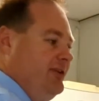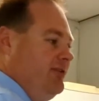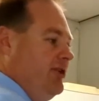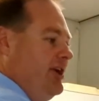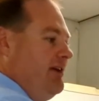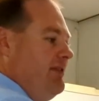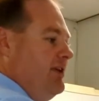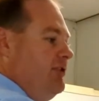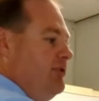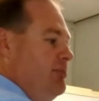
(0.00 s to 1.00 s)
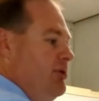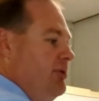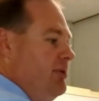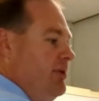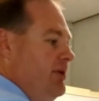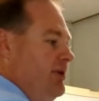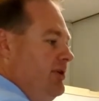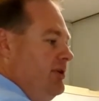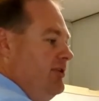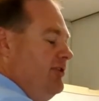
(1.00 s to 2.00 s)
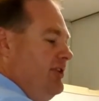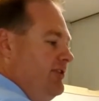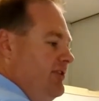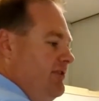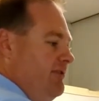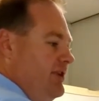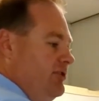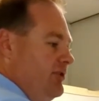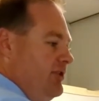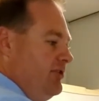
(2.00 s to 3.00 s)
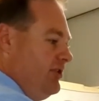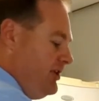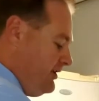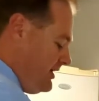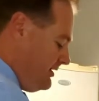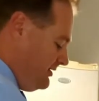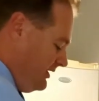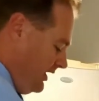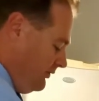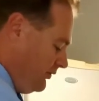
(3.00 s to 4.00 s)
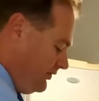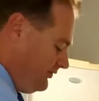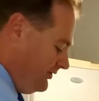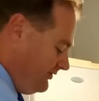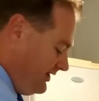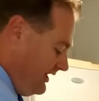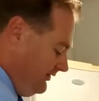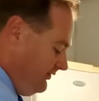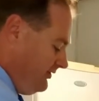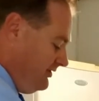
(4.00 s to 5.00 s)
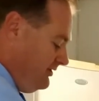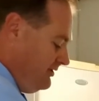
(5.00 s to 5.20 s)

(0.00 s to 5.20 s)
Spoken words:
You've got to have that smooth, consistent finish on the slider in order to test